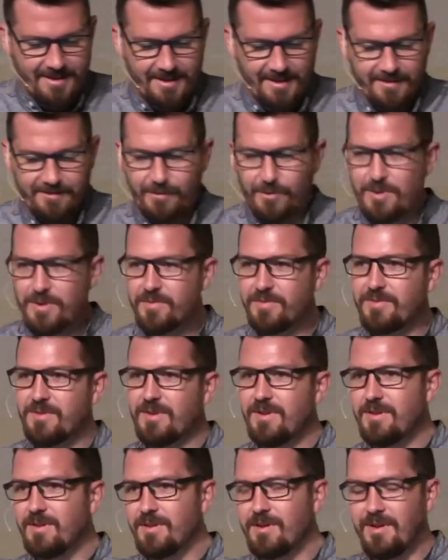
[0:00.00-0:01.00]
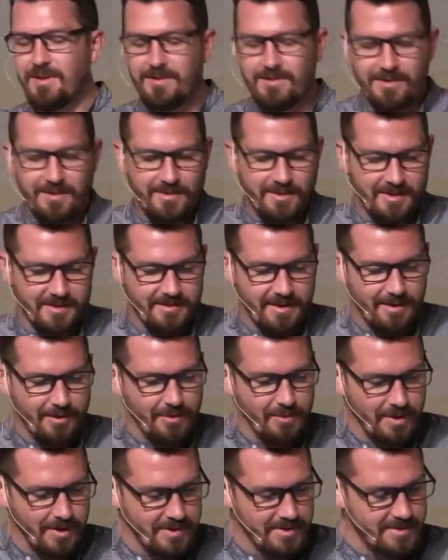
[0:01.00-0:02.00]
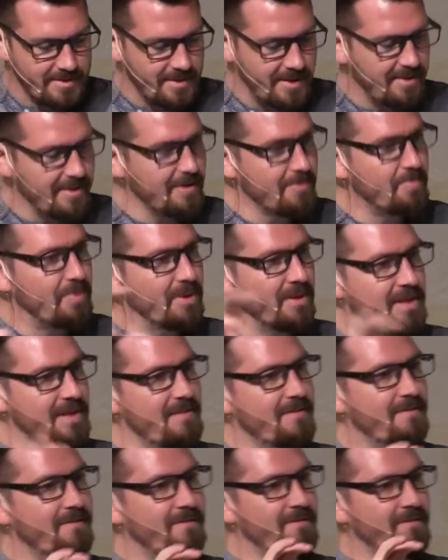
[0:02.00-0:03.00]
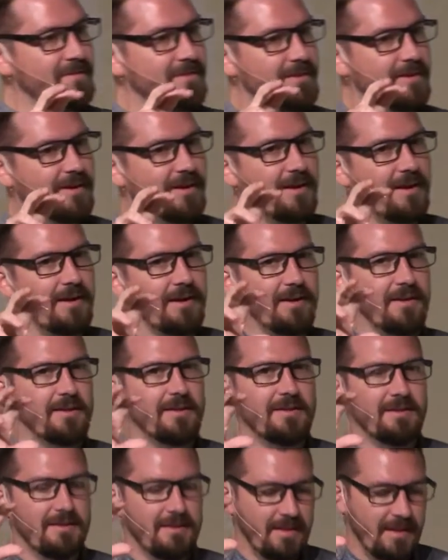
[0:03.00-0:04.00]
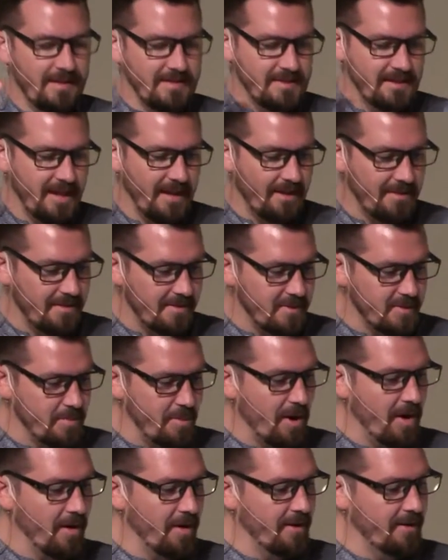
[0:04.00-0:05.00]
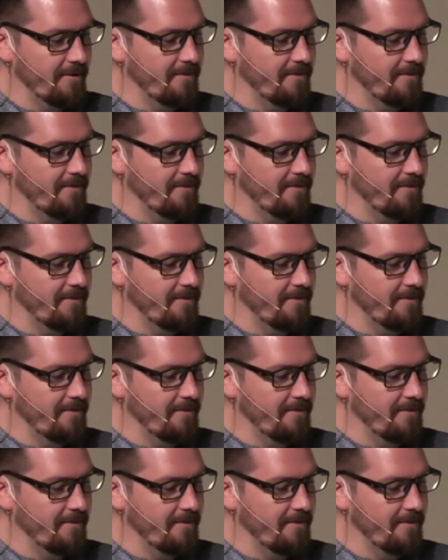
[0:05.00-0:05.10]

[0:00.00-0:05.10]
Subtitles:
so here I think is how it works. I think belief is like the spark.